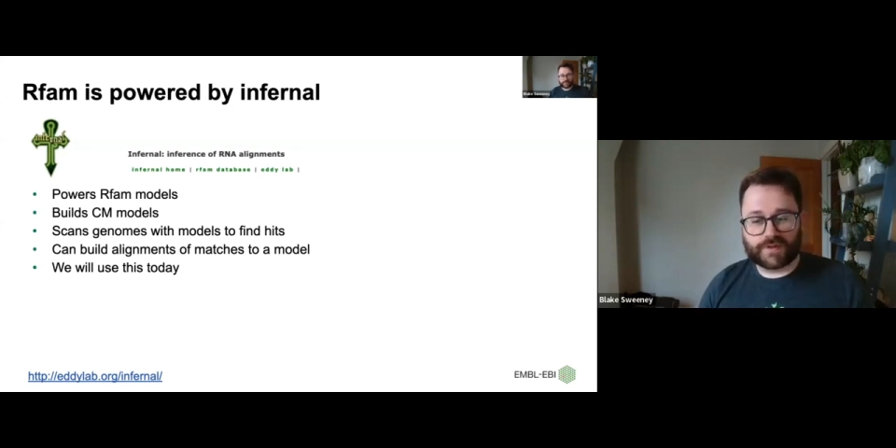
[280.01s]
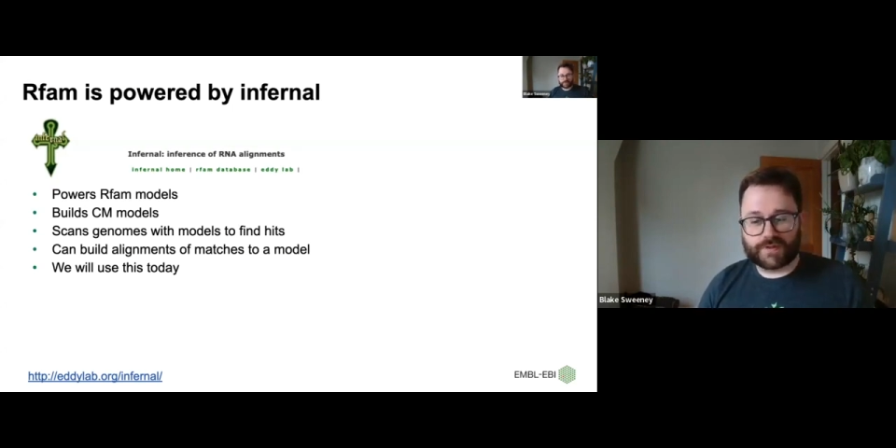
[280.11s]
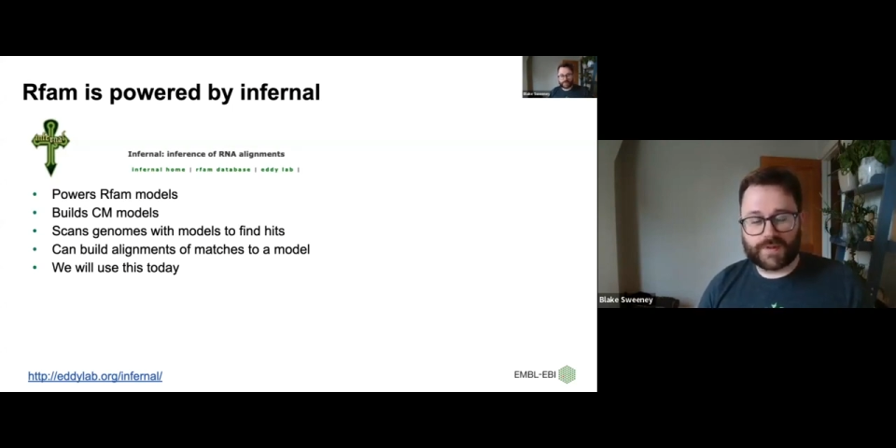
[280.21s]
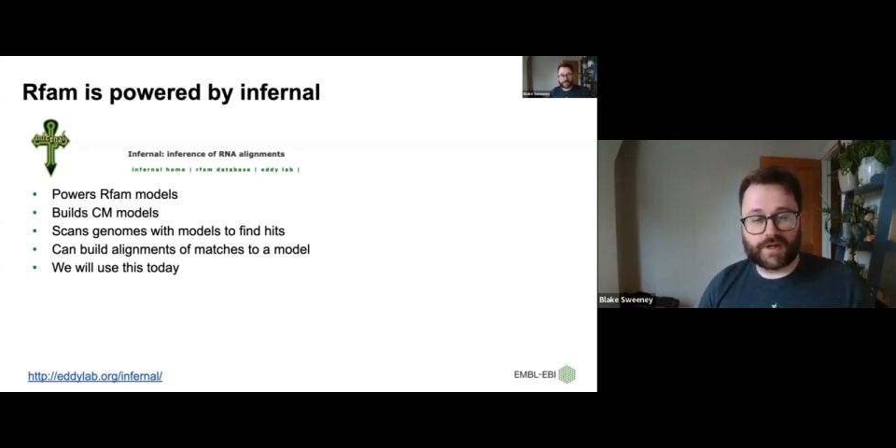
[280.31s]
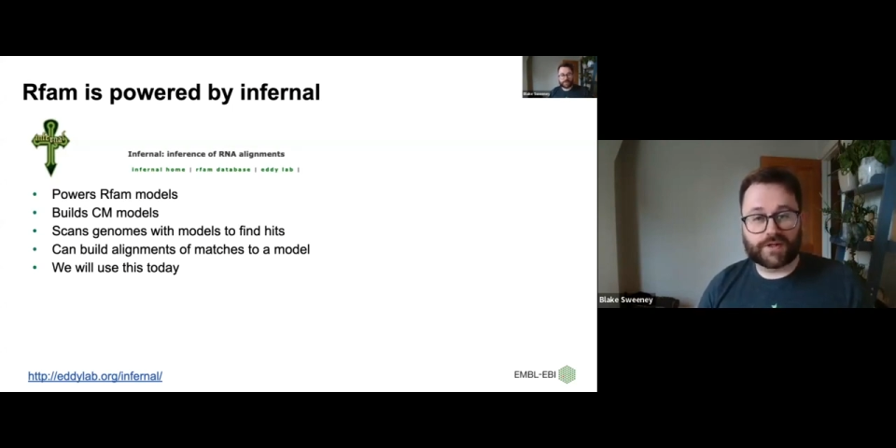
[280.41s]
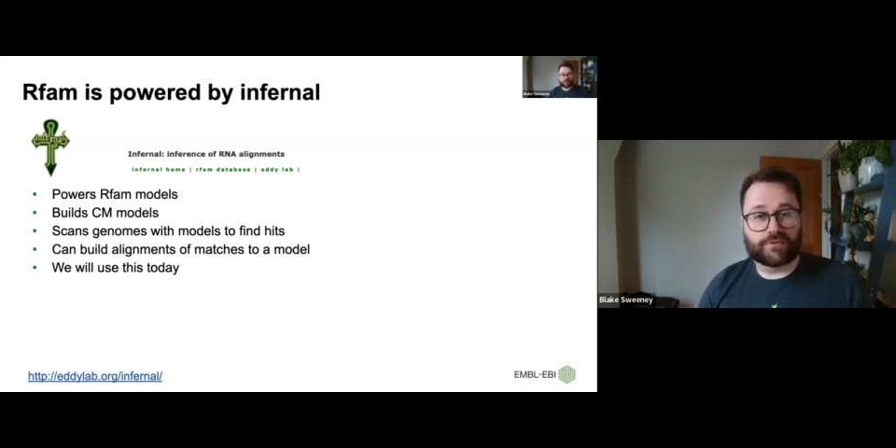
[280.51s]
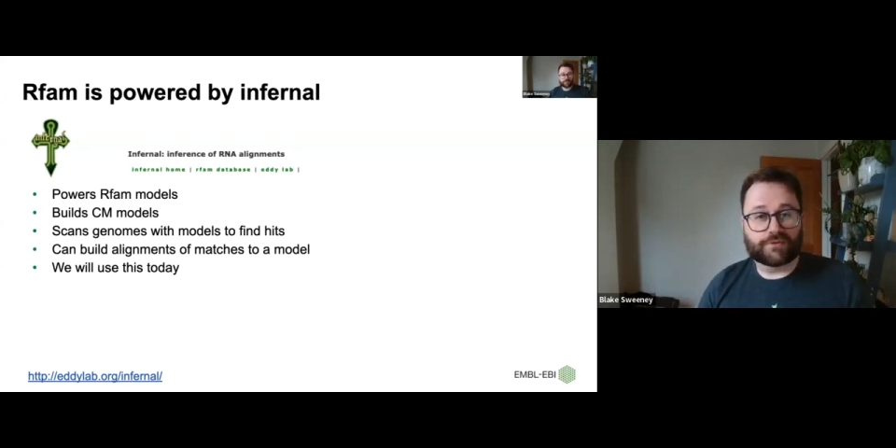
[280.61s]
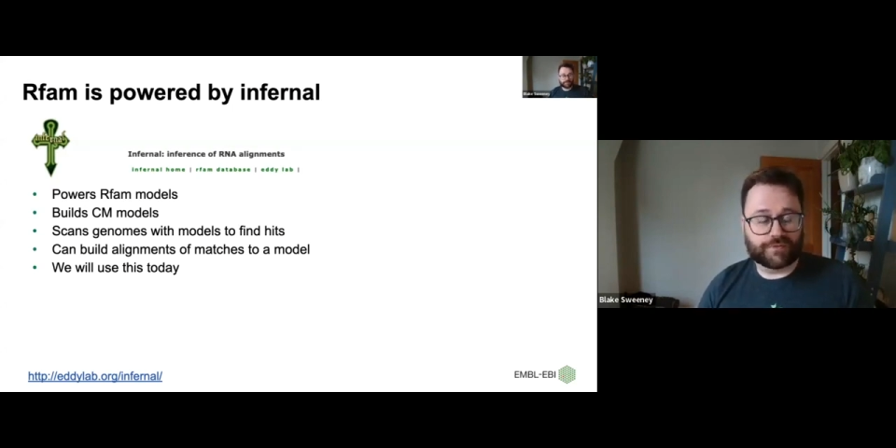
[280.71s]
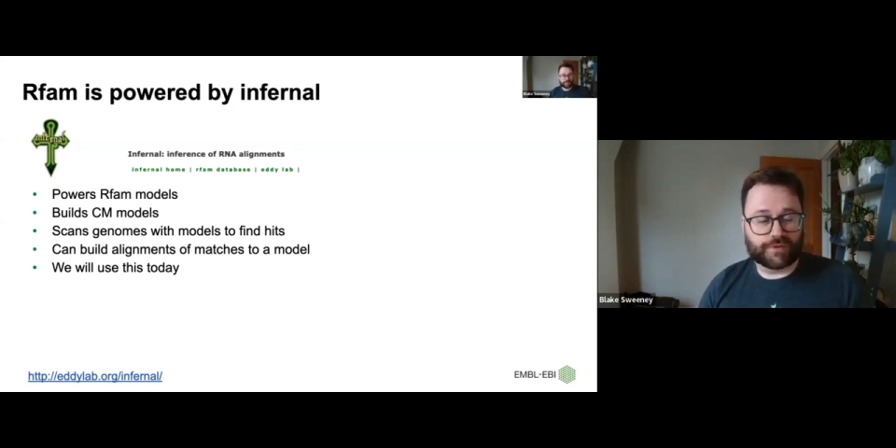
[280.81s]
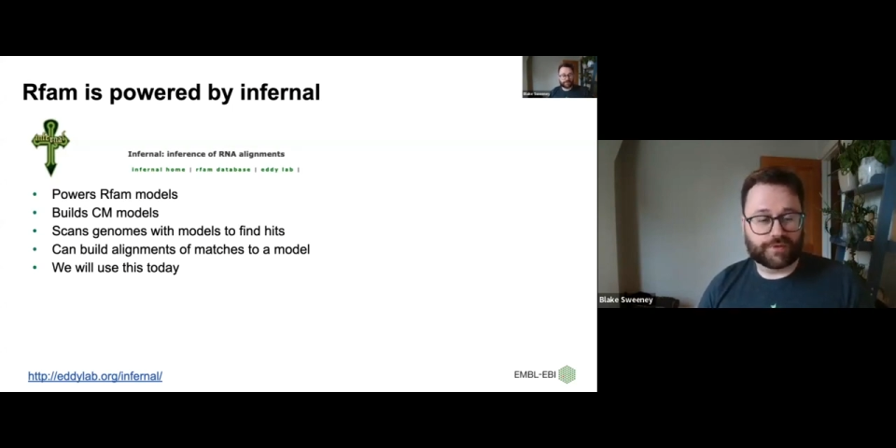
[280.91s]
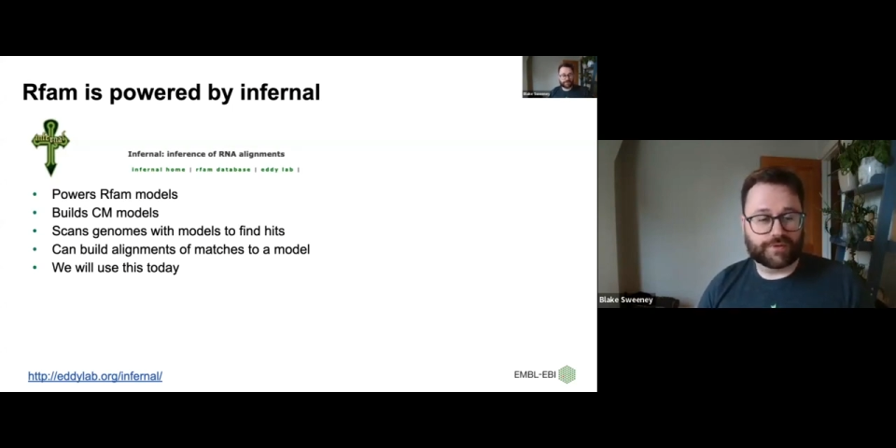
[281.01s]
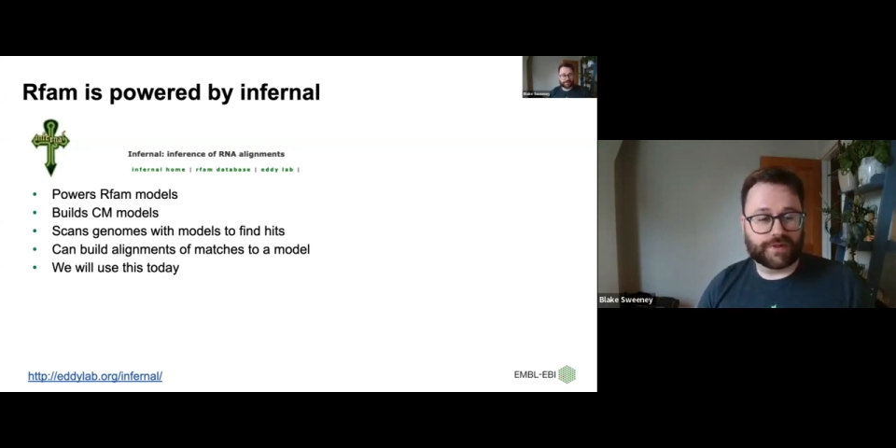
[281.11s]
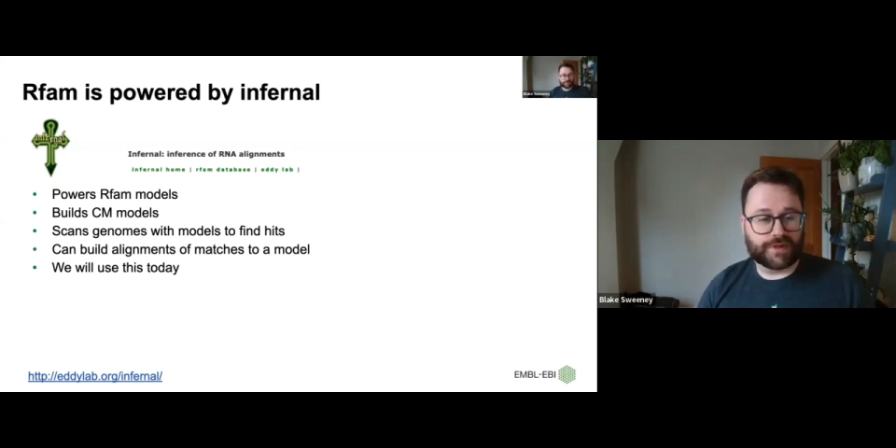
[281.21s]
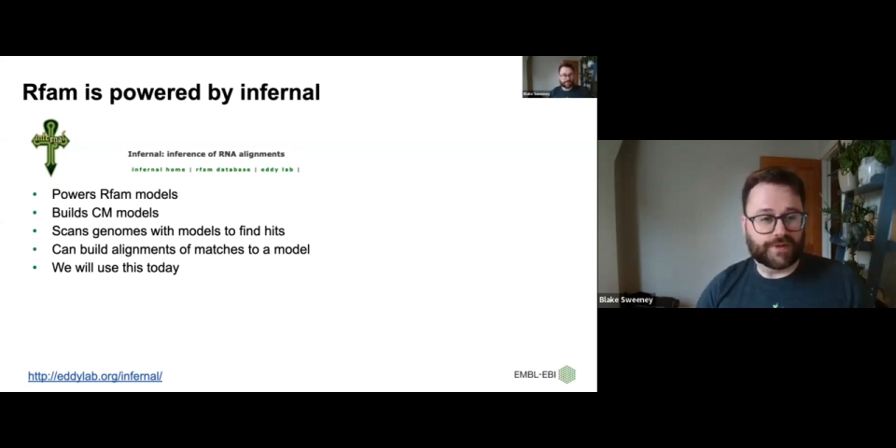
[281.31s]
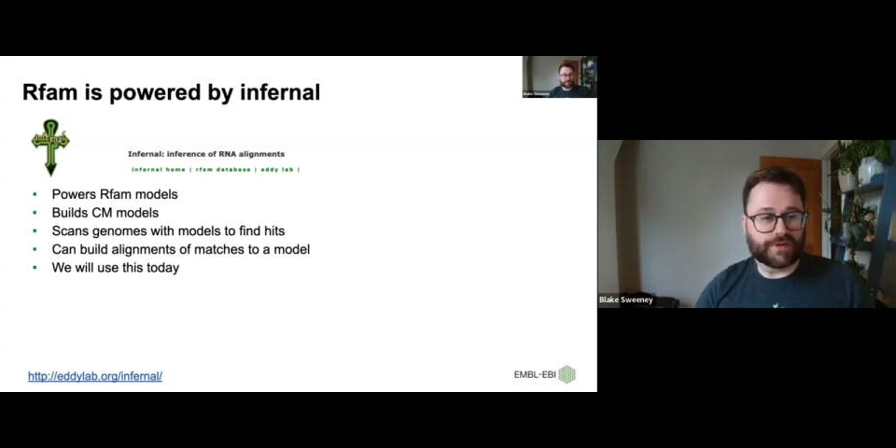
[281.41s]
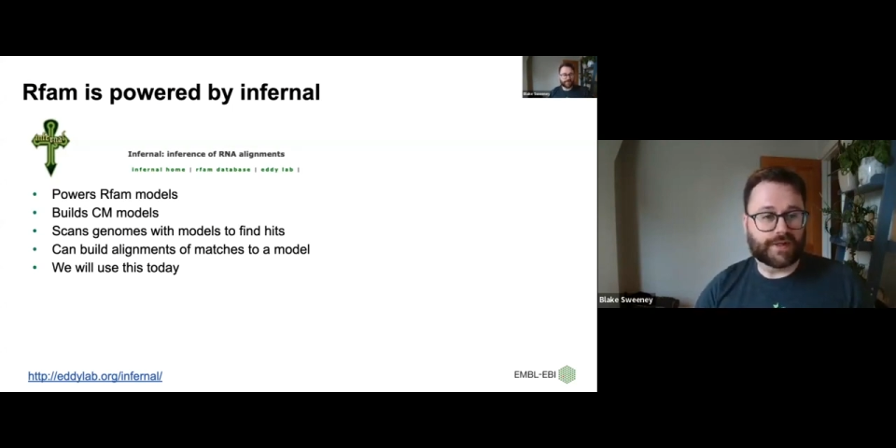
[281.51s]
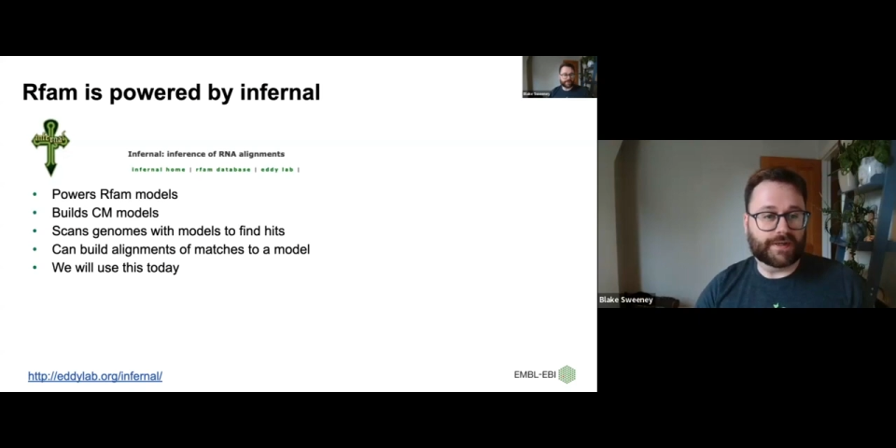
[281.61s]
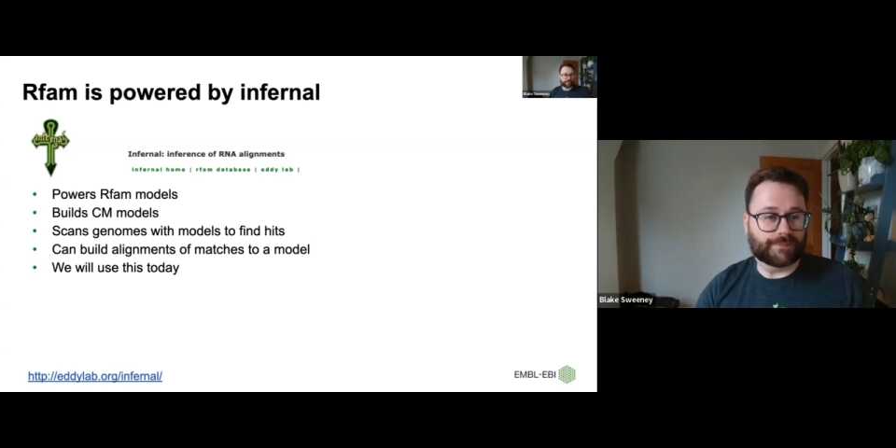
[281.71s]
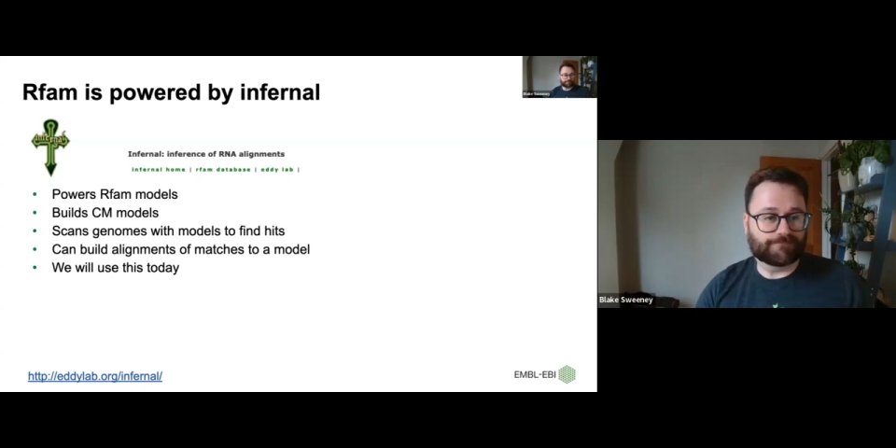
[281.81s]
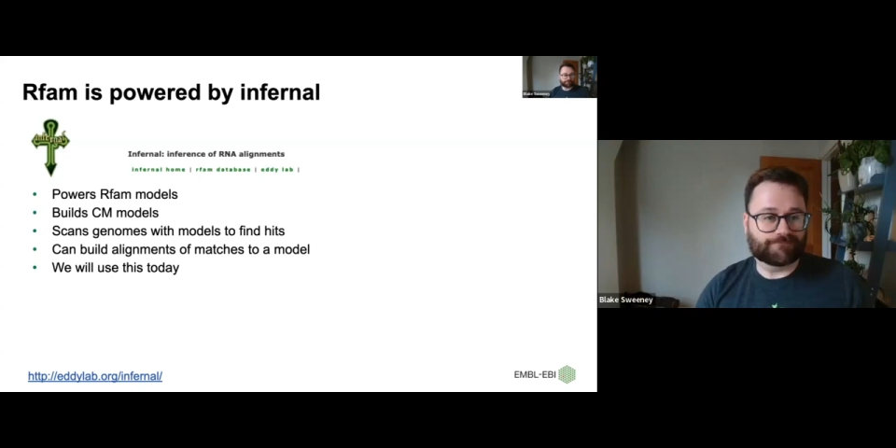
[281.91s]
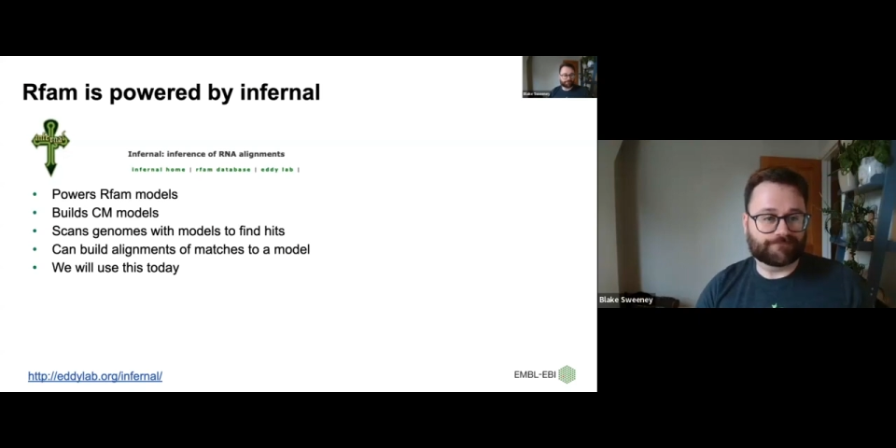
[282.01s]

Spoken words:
how to use Infernal later today.